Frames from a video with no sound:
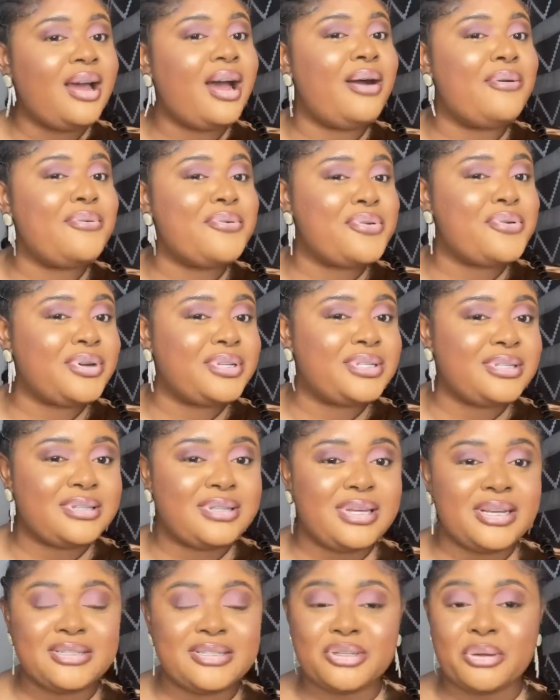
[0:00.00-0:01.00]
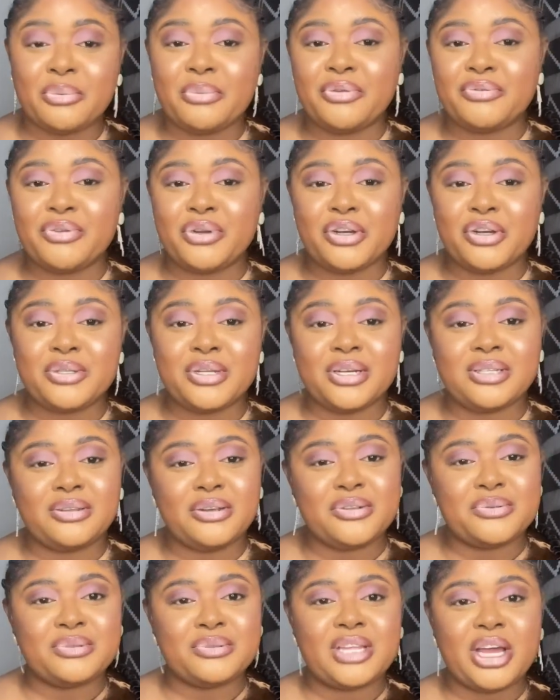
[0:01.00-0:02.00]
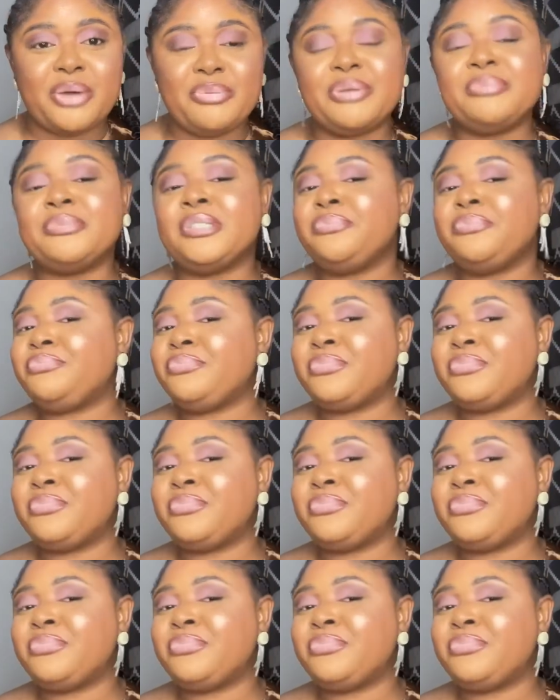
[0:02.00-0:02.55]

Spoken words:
I will go to test some of the doctors would tell me,